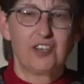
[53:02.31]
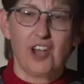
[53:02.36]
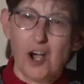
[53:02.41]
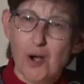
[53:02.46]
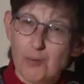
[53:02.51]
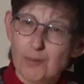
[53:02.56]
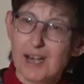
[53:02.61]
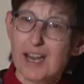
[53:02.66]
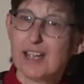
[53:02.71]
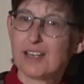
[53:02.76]

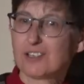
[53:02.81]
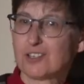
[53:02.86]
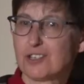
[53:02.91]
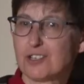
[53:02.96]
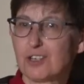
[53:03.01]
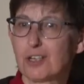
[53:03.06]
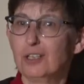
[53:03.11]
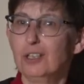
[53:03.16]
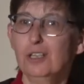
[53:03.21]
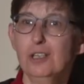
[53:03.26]
don't
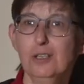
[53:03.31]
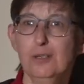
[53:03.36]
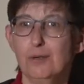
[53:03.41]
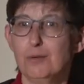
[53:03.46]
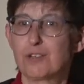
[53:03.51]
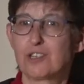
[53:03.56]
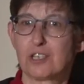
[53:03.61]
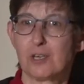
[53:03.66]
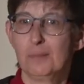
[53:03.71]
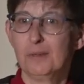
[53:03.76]

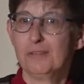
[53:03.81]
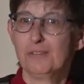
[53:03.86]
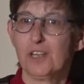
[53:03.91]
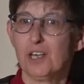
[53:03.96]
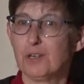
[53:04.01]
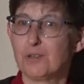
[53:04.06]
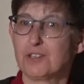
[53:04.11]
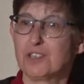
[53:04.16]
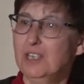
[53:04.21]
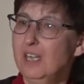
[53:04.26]
exclude some of
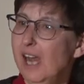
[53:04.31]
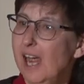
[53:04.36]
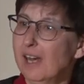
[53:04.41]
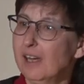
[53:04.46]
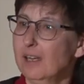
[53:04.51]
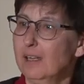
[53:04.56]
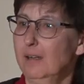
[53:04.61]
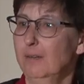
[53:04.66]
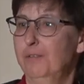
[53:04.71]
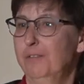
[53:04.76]
those
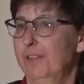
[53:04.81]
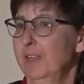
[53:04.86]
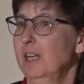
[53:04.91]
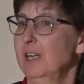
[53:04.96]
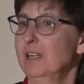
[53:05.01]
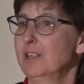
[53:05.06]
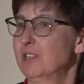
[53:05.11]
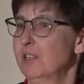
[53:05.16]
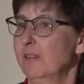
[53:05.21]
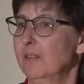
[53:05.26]
negative
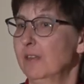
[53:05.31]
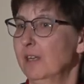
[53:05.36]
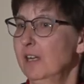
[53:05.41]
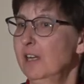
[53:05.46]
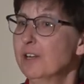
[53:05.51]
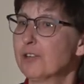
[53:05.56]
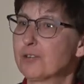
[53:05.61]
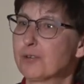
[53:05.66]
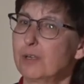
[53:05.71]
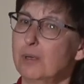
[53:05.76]
things in the
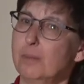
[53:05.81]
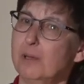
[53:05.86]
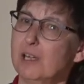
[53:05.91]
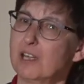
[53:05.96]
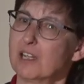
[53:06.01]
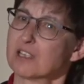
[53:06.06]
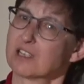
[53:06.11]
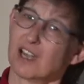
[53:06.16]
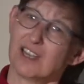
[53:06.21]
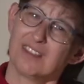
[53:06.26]
history
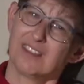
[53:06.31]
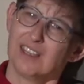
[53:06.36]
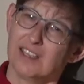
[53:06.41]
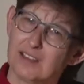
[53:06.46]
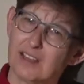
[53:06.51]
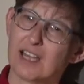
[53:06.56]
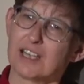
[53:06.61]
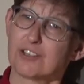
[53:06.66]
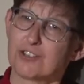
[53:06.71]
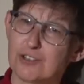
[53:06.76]
because I
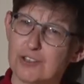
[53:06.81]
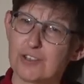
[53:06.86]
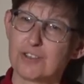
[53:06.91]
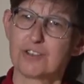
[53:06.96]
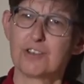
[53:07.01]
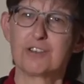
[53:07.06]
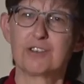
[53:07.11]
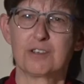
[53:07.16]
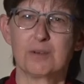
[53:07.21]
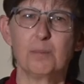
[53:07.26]
think that's
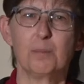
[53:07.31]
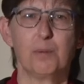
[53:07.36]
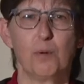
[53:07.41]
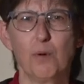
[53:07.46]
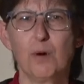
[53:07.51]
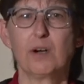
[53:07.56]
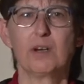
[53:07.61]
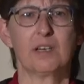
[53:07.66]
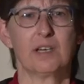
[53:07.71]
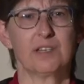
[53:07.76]
just as
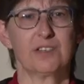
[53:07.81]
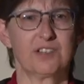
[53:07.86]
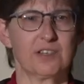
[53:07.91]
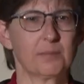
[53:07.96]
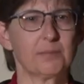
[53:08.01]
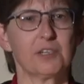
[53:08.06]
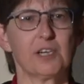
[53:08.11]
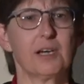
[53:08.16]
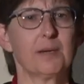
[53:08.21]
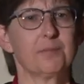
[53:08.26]
important and
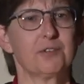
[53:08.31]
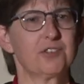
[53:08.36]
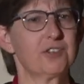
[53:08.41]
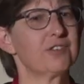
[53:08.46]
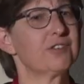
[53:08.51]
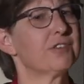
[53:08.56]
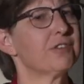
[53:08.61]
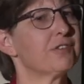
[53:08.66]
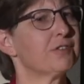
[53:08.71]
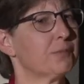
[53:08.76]
sometimes
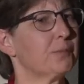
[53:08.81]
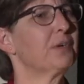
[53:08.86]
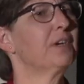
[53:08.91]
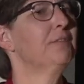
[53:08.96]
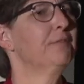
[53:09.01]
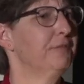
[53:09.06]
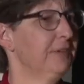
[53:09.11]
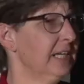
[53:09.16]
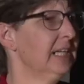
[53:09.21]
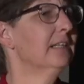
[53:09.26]
just as
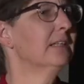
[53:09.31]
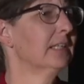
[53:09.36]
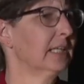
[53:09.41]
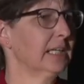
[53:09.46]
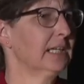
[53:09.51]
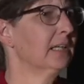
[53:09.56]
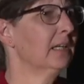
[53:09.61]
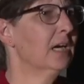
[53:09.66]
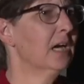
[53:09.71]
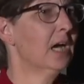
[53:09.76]

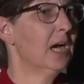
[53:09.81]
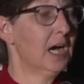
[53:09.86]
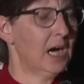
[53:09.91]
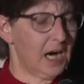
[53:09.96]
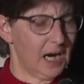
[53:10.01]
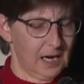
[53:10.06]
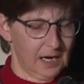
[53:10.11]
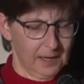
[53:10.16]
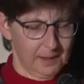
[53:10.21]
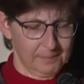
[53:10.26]
revealing.
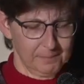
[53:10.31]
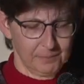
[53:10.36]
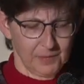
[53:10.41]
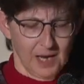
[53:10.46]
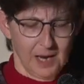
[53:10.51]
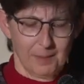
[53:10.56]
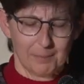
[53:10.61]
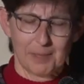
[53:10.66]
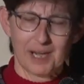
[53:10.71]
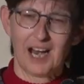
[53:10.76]
Um,
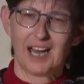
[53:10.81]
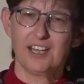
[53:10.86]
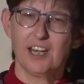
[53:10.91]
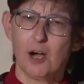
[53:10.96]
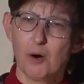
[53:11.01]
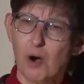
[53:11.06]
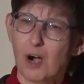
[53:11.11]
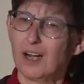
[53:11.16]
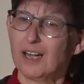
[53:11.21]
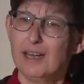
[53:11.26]
but I
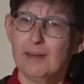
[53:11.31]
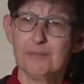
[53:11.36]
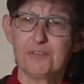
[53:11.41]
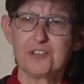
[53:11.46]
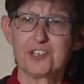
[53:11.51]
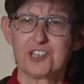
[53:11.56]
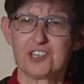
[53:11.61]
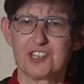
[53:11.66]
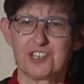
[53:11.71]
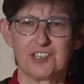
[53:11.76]
know our
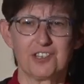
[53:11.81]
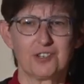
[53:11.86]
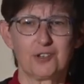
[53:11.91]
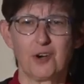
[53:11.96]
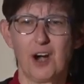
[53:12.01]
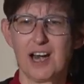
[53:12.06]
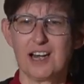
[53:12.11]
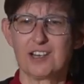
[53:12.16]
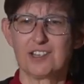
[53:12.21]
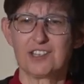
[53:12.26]
emphasis is
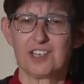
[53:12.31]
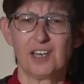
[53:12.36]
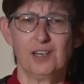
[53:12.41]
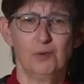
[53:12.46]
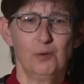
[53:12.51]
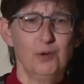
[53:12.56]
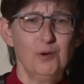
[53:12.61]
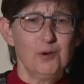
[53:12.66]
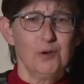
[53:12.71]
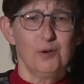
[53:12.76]
try to say,
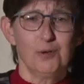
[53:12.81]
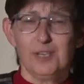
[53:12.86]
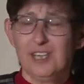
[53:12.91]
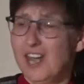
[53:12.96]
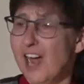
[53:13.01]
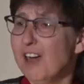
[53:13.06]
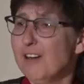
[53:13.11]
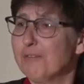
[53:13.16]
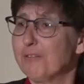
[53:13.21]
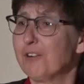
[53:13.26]
ooh,
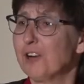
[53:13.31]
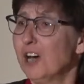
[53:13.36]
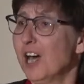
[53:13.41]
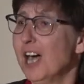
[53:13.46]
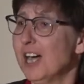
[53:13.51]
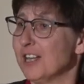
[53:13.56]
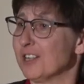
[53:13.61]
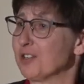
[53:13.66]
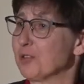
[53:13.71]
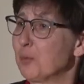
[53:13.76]
yay for
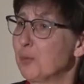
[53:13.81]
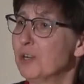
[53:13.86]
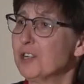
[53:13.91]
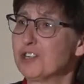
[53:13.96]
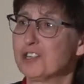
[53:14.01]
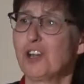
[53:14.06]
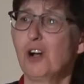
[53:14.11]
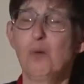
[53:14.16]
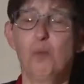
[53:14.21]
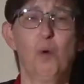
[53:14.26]
us, we're
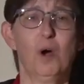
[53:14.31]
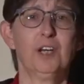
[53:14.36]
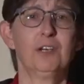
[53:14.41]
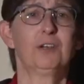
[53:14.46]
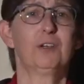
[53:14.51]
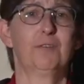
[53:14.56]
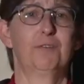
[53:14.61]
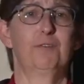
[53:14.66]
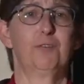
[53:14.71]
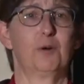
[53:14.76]
so
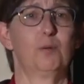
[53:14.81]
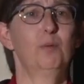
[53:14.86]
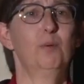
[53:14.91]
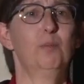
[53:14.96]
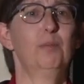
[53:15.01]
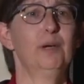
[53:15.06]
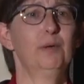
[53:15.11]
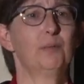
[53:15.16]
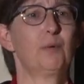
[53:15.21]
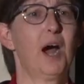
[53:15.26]
wonderful
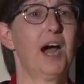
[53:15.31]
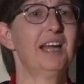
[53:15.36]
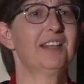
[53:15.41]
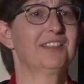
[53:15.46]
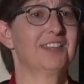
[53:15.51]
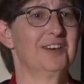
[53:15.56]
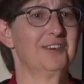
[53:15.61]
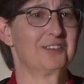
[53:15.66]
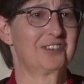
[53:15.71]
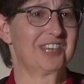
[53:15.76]
when we write
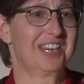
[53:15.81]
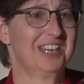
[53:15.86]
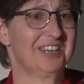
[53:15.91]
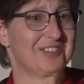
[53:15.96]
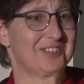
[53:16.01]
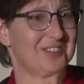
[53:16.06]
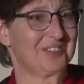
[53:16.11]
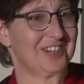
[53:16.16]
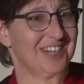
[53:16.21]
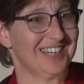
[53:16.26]
those
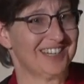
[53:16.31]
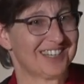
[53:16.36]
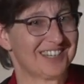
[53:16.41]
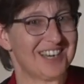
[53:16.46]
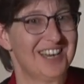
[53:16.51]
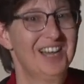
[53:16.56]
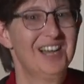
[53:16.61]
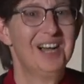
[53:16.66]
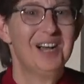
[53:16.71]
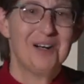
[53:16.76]
histories.
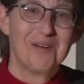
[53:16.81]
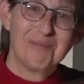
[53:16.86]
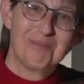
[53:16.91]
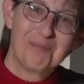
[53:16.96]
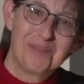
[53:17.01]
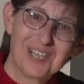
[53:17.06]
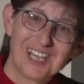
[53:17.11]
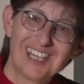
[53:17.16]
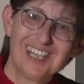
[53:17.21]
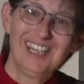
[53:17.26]

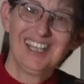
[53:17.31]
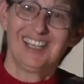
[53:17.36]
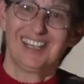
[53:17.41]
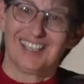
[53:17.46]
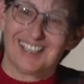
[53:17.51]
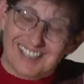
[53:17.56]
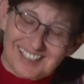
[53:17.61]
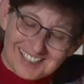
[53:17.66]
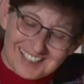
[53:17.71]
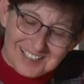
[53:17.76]
But
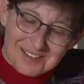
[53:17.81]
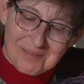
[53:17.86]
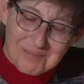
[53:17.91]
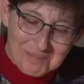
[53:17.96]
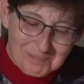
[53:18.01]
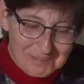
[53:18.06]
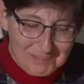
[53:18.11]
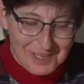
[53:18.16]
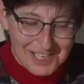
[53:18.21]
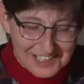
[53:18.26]
again,
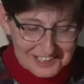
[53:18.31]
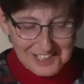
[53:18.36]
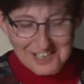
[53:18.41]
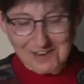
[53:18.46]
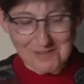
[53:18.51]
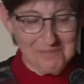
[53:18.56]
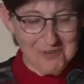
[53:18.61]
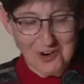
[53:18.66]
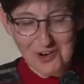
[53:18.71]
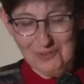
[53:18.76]
be a
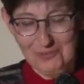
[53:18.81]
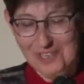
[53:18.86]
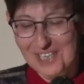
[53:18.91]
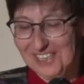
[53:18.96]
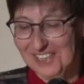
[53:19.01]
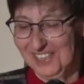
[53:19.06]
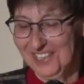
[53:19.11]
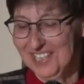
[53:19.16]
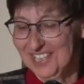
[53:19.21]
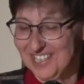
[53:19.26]
little more
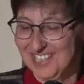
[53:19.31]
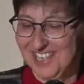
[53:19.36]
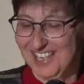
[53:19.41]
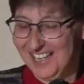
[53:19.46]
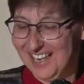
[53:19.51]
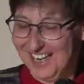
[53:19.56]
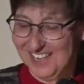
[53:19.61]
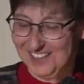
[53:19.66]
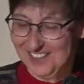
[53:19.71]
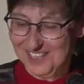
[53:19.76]

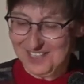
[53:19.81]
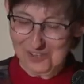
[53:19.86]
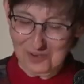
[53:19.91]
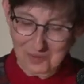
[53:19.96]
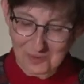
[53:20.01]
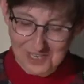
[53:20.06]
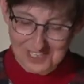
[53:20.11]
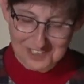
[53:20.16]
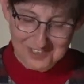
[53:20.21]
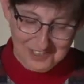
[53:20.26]
realistic, I think,
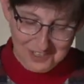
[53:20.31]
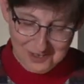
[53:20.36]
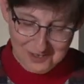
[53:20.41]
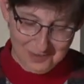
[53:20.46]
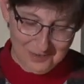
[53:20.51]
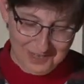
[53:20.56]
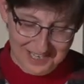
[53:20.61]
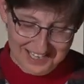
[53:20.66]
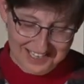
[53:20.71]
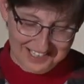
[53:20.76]
when
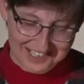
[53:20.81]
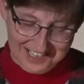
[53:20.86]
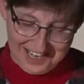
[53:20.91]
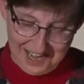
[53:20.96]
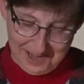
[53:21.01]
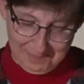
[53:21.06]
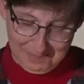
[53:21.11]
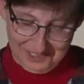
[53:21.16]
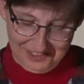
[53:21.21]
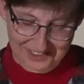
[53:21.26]
you
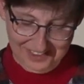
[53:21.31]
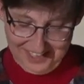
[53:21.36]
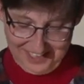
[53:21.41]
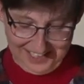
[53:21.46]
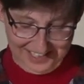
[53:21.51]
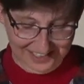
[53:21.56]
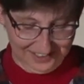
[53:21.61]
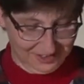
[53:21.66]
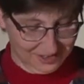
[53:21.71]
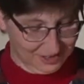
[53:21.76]
examine
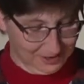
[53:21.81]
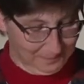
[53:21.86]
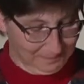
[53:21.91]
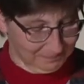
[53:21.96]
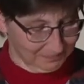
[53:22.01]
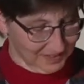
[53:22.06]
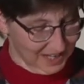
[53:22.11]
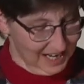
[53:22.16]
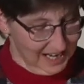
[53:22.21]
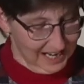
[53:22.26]
things.
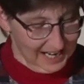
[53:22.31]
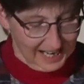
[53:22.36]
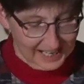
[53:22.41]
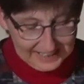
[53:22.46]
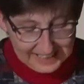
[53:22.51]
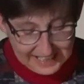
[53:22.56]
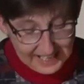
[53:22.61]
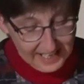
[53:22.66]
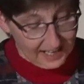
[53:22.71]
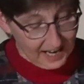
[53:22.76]

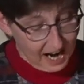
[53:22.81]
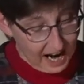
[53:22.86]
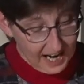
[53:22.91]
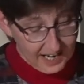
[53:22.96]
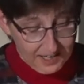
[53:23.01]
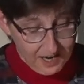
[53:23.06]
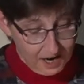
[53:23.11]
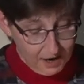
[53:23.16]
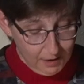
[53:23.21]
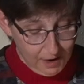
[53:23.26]
Again, I
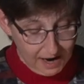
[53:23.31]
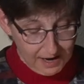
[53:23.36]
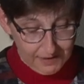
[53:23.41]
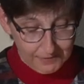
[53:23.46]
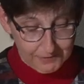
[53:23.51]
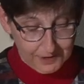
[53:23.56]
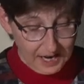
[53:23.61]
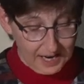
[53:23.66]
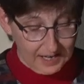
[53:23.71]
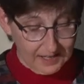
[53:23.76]
know I
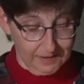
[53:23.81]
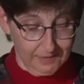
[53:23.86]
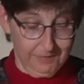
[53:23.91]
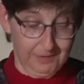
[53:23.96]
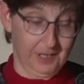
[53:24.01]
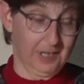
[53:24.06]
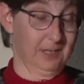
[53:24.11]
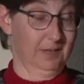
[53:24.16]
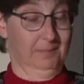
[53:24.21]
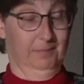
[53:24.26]
have kind of
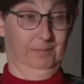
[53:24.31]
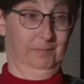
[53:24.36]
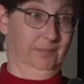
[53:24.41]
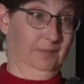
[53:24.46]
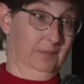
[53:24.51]
um,